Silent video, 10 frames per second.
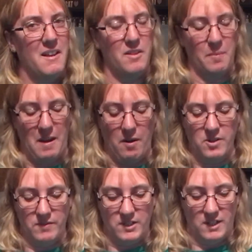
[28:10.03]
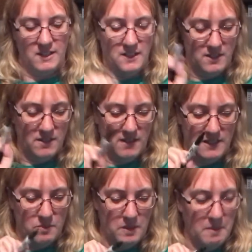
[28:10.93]
The Powers of Darkness. So
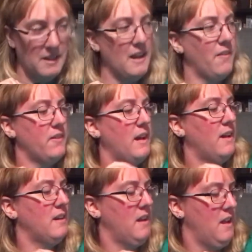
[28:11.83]
that's where I'm going to count that.